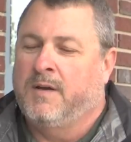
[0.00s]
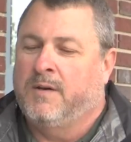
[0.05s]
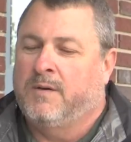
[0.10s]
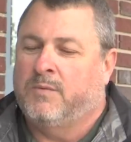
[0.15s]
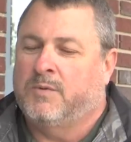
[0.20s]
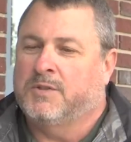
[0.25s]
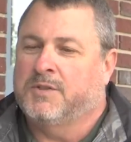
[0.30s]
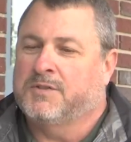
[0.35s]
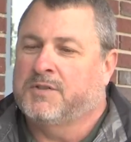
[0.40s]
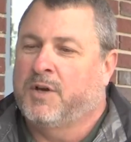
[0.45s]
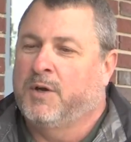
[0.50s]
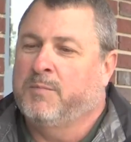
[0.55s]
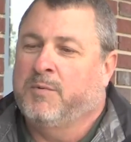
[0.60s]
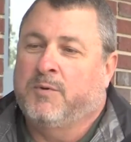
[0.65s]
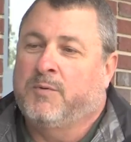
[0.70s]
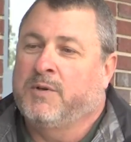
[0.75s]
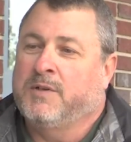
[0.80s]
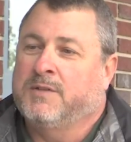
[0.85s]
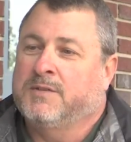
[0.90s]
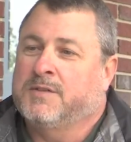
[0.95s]
We're just
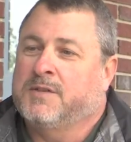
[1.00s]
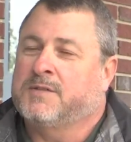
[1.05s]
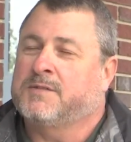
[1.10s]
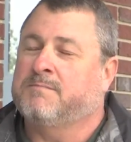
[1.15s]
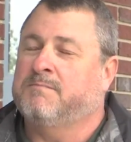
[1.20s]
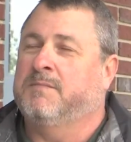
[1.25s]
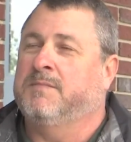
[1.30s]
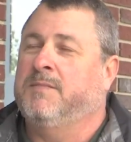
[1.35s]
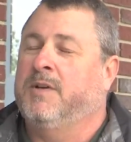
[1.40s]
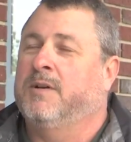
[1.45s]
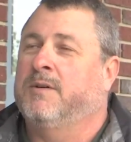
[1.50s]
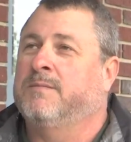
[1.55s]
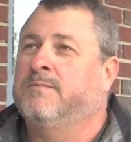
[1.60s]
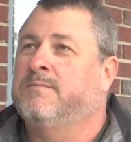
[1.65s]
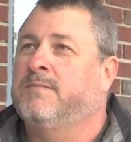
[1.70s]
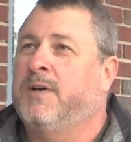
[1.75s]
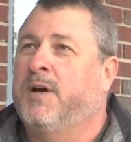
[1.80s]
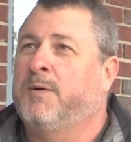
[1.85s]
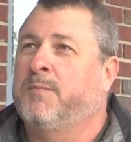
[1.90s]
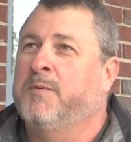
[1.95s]
hoping we can just, you know,
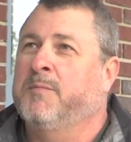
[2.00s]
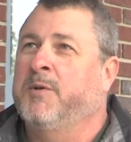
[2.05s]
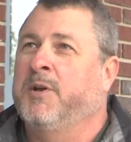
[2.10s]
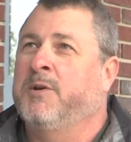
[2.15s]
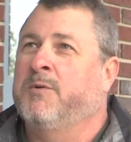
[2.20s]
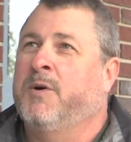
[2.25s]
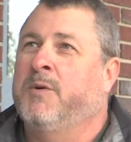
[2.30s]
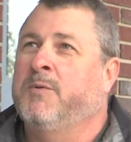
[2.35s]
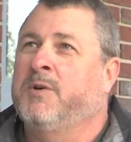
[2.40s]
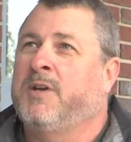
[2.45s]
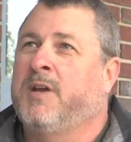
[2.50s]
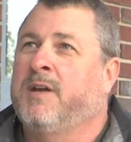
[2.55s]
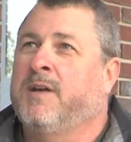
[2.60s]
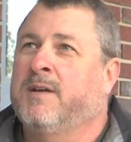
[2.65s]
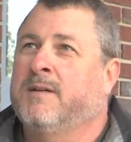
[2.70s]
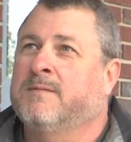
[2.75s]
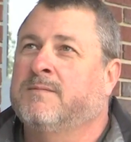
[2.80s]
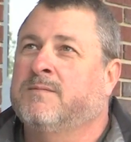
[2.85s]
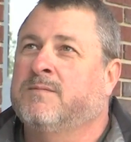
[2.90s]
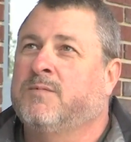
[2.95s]
help them any way we
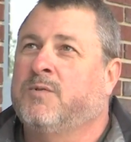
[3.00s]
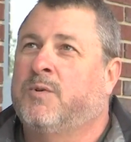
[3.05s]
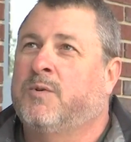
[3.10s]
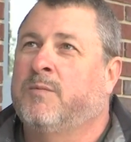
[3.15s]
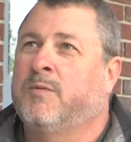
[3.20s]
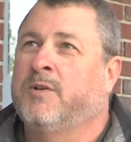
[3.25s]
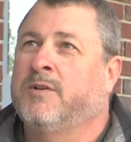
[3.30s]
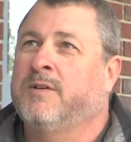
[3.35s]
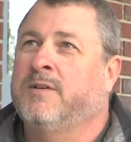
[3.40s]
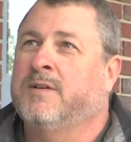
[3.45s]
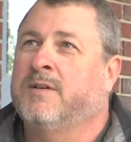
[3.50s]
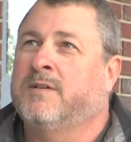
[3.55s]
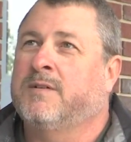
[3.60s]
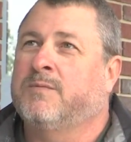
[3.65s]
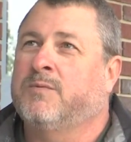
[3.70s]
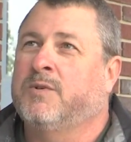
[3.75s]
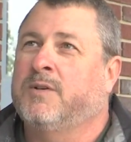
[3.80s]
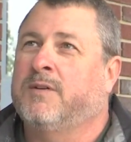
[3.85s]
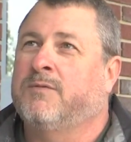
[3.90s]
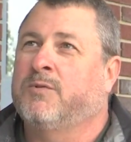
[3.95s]
can. Normally, uh,
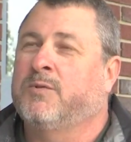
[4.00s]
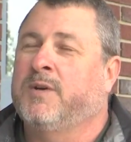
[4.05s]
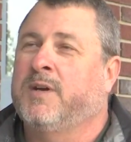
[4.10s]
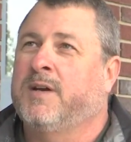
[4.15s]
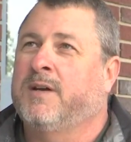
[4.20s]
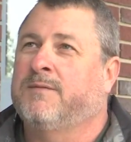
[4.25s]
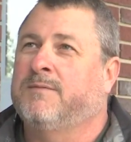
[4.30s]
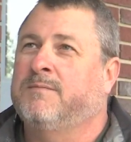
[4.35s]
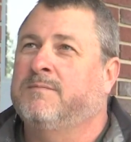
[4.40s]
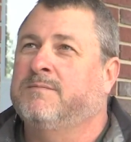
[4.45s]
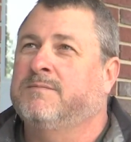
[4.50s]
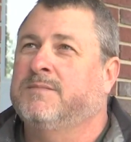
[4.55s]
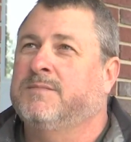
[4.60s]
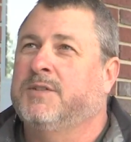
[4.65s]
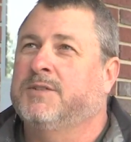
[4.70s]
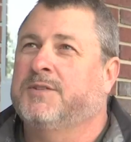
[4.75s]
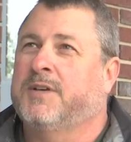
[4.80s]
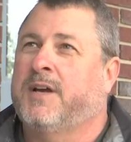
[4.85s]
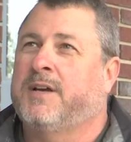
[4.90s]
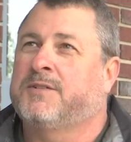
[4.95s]
whenever we have
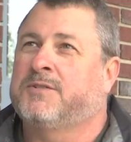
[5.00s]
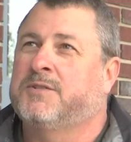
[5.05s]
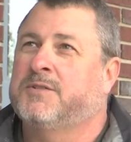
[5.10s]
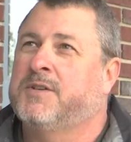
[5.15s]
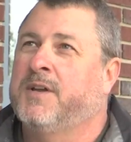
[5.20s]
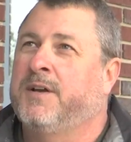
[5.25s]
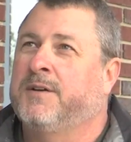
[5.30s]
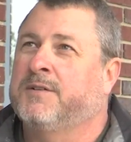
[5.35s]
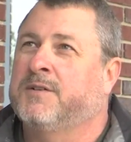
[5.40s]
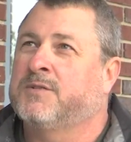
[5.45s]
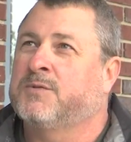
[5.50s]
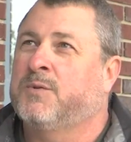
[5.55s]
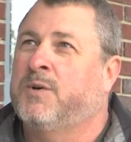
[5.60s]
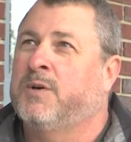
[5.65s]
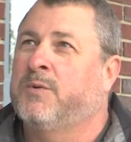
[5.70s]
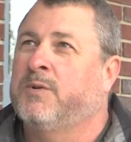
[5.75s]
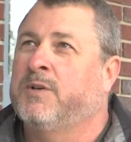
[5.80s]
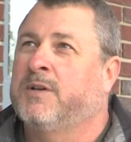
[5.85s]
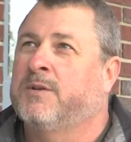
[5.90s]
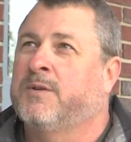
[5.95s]
disasters down this
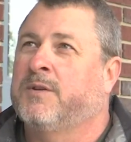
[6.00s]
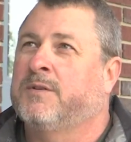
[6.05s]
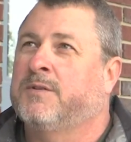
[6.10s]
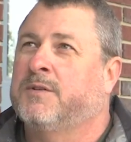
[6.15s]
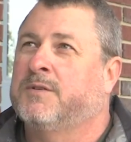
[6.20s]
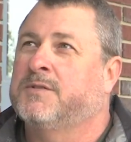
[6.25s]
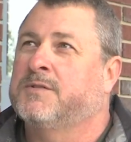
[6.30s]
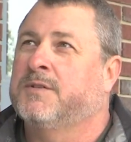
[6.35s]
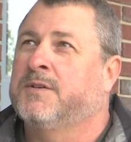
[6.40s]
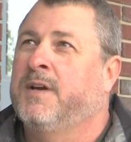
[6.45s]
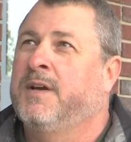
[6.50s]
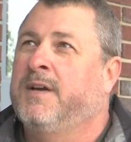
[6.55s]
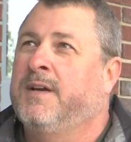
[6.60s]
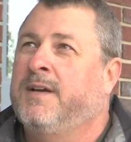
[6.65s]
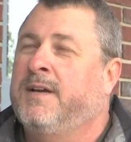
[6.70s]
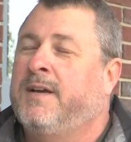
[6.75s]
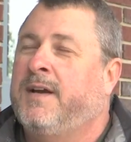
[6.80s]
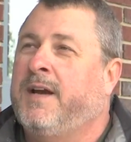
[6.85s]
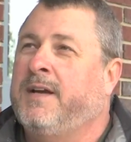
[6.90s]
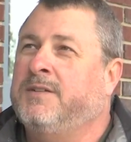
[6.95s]
way, we know that there's
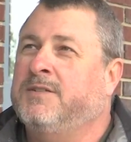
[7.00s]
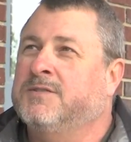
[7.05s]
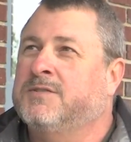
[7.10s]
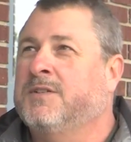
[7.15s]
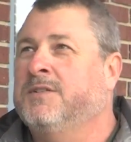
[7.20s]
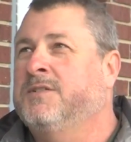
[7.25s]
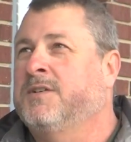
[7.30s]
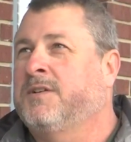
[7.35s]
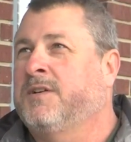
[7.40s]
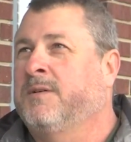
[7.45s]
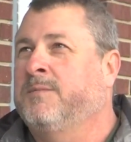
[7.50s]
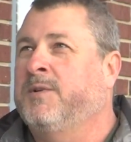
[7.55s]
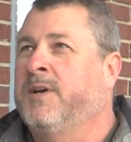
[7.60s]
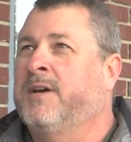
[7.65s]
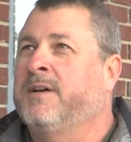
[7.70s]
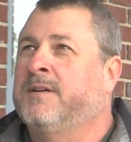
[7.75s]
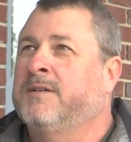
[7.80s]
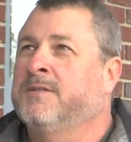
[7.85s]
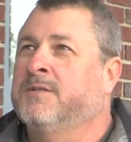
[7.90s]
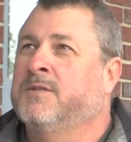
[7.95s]
agencies that come
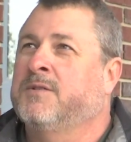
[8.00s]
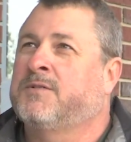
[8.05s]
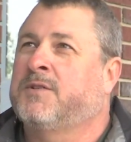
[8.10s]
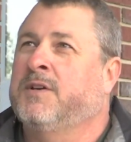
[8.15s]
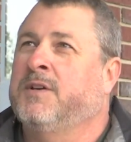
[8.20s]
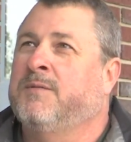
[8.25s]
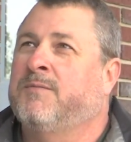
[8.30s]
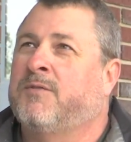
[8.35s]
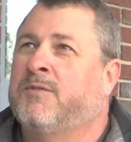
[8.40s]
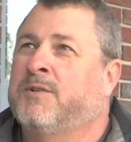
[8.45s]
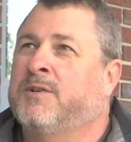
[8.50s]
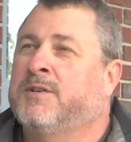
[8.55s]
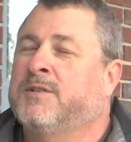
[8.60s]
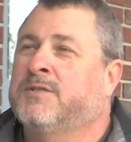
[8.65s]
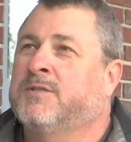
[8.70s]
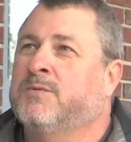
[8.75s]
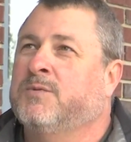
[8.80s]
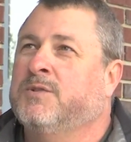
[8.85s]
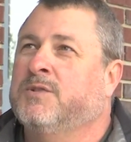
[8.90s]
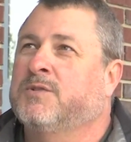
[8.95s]
down and do the same for us.
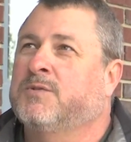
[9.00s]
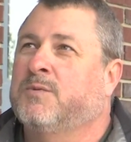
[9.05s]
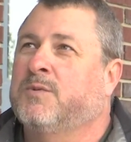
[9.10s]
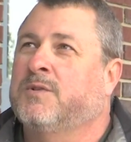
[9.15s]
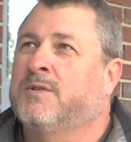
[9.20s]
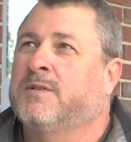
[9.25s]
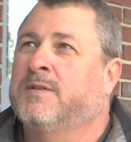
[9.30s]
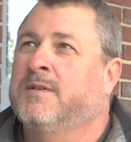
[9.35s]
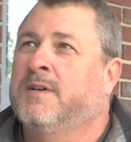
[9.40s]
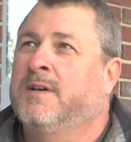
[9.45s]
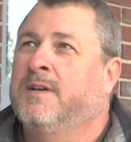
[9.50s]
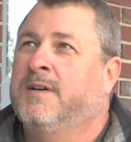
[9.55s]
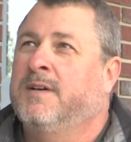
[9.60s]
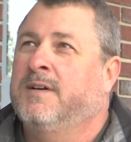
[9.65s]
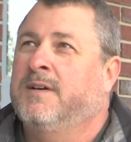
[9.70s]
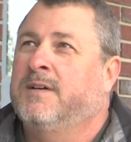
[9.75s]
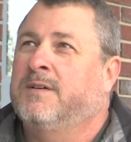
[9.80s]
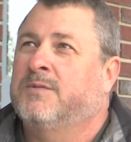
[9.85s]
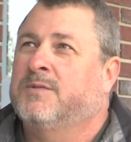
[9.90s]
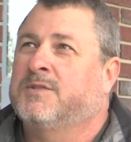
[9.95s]
So we just want to
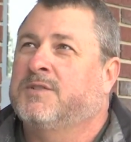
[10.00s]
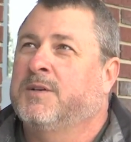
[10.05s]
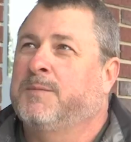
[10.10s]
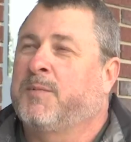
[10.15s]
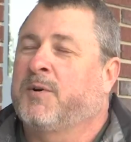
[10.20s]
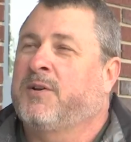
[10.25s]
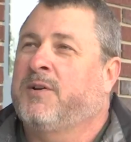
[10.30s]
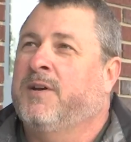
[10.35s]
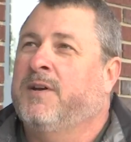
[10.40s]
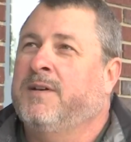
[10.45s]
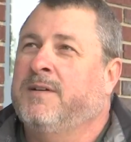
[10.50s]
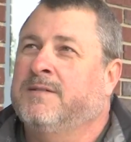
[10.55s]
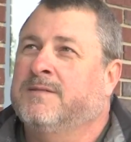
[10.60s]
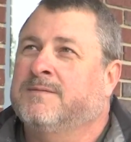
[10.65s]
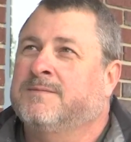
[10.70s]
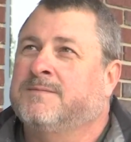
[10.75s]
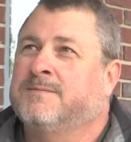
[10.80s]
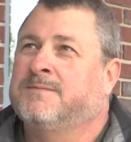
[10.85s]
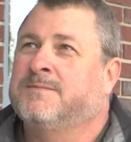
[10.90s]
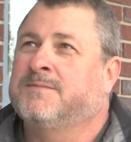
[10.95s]
reciprocate
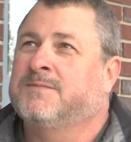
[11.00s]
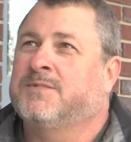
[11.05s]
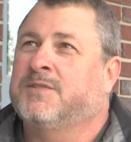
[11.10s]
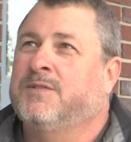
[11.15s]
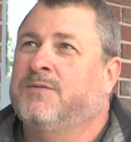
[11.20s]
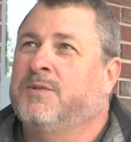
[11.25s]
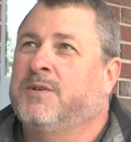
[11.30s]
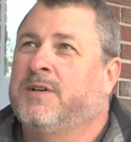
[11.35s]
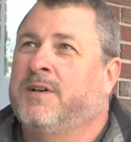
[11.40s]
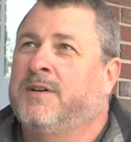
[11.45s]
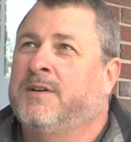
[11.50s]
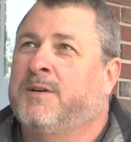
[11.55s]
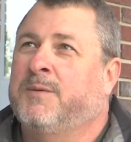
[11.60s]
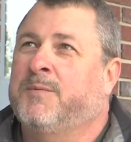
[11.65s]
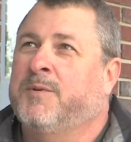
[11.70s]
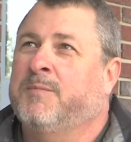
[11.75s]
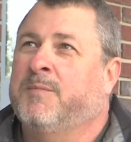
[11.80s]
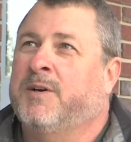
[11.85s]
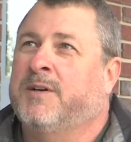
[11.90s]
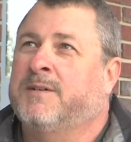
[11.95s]
and see if we can help
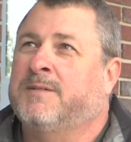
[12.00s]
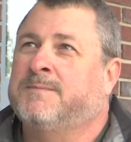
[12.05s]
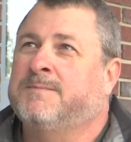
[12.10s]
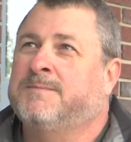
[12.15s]
them out.